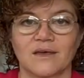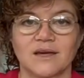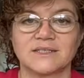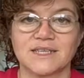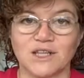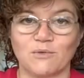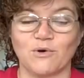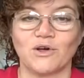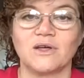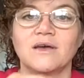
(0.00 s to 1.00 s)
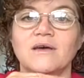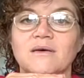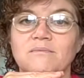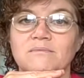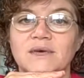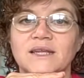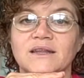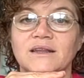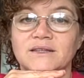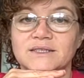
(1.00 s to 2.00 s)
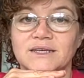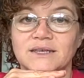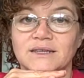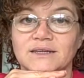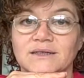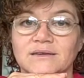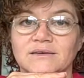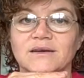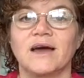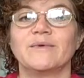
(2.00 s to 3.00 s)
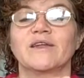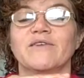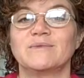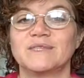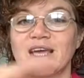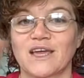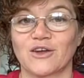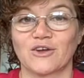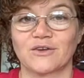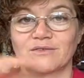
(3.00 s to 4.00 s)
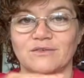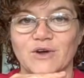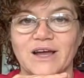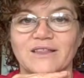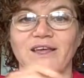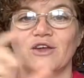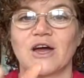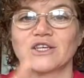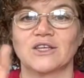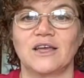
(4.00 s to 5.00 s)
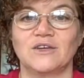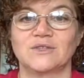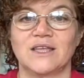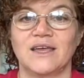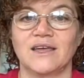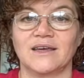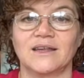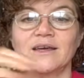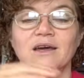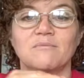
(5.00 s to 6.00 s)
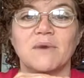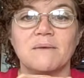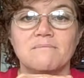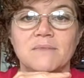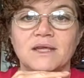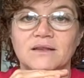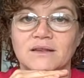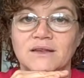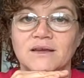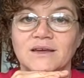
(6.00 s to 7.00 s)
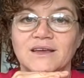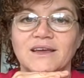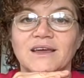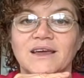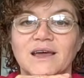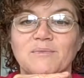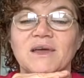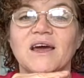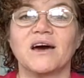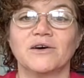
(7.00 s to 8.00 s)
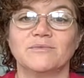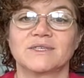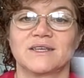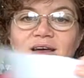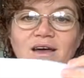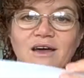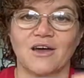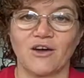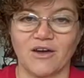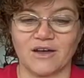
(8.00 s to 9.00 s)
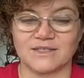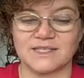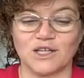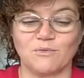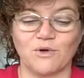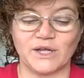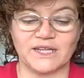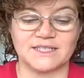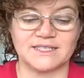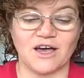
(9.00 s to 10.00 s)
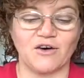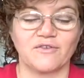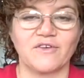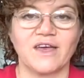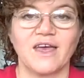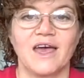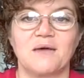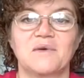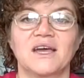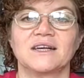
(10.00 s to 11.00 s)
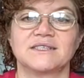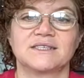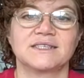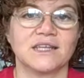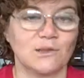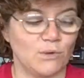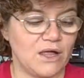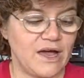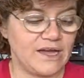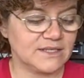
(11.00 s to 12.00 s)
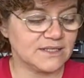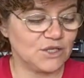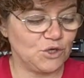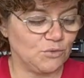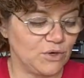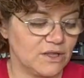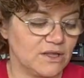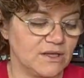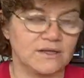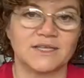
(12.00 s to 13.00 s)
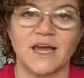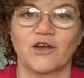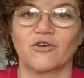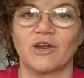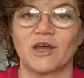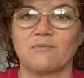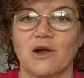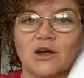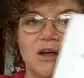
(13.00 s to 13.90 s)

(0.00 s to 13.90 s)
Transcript: syllable. Mitten. I mean, if I'm saying it correctly, you actually use the N. But mitten, it becomes a syllable in itself. And because it's syllabalized, you put the diacritic mark